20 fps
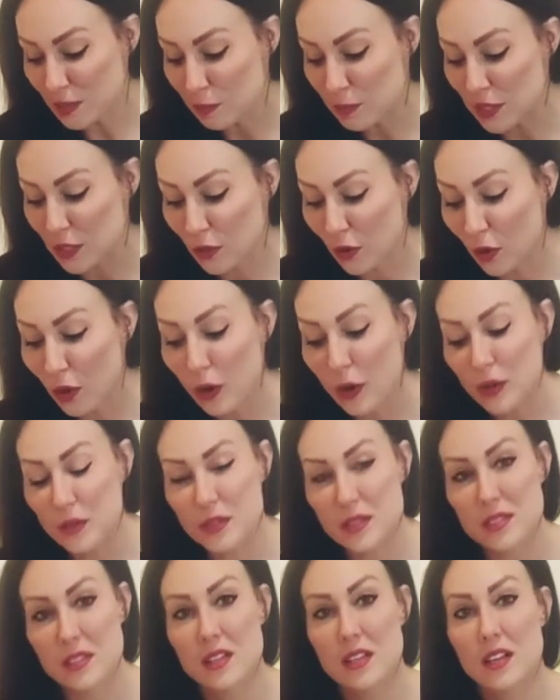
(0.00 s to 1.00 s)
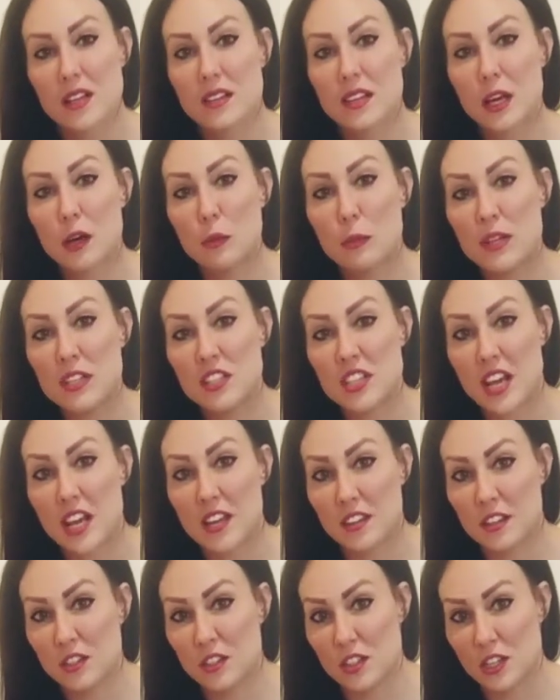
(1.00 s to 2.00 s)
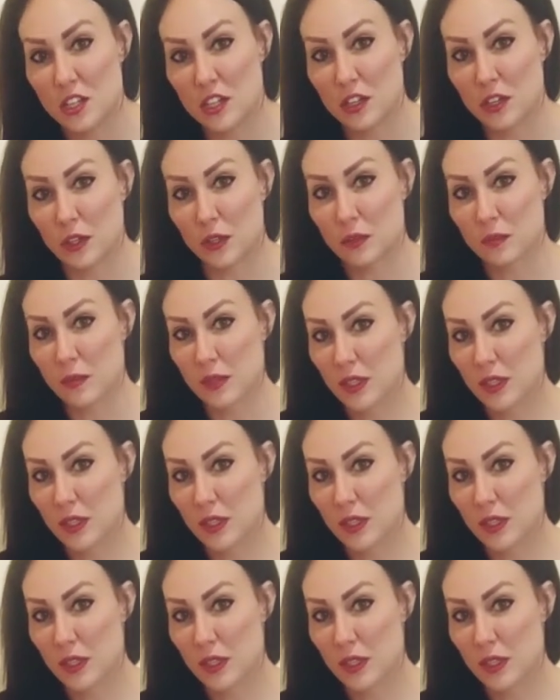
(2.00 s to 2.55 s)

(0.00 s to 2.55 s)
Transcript: because they will be tethered to you.